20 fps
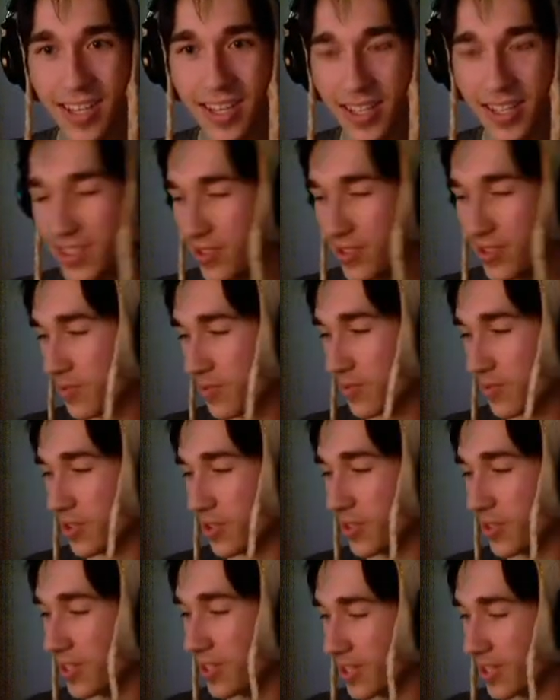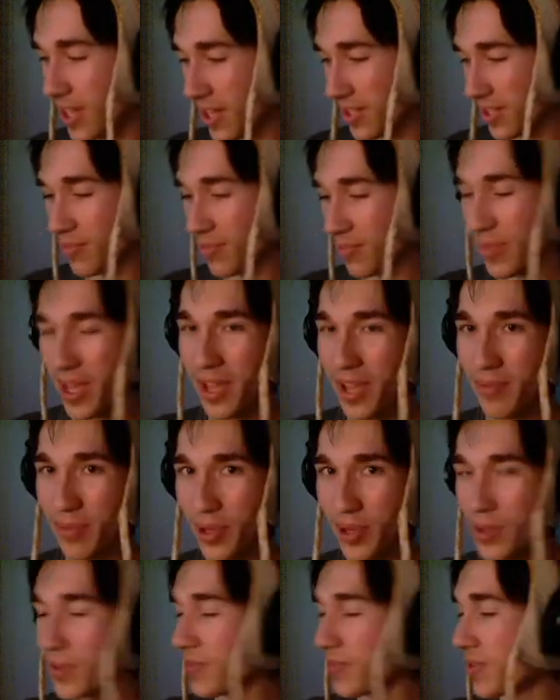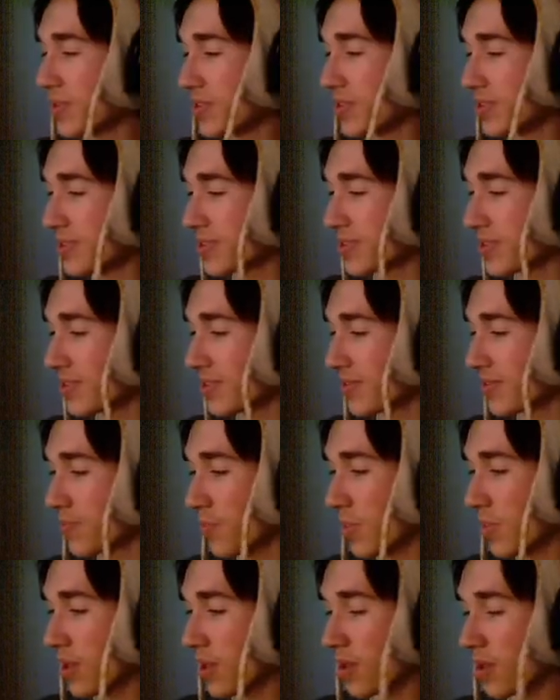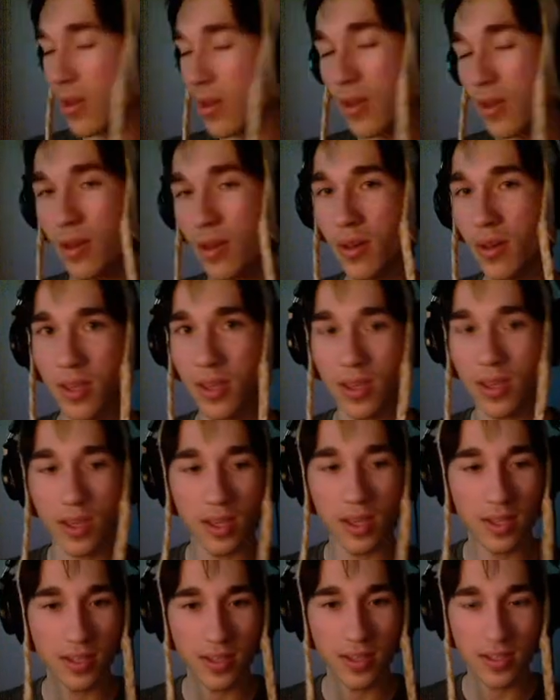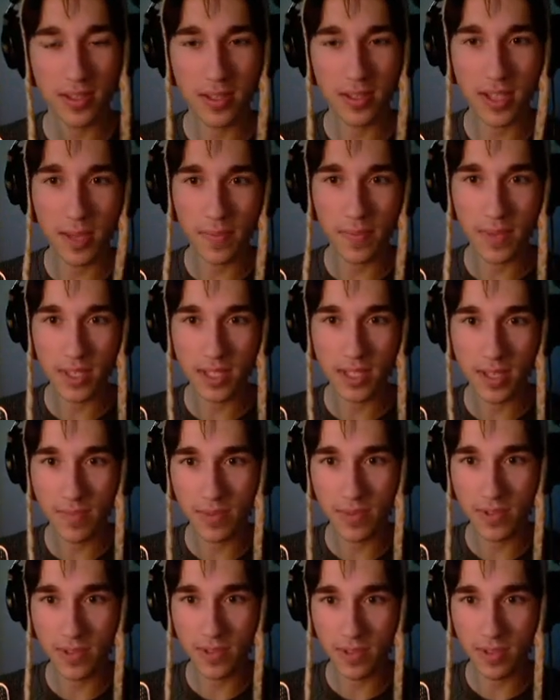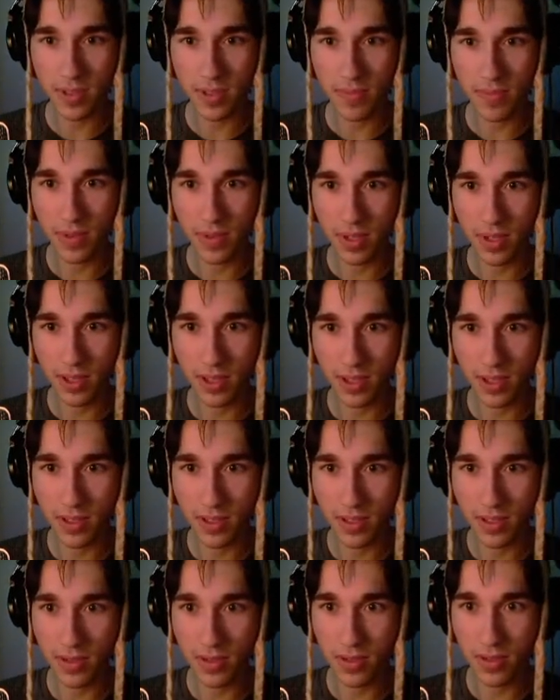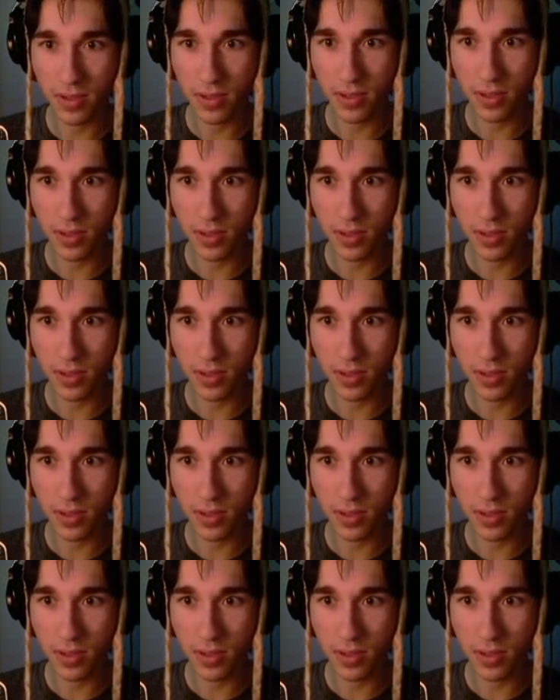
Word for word: I need to learn to not combine both of those. Okay, I need to stop this episode here pretty soon.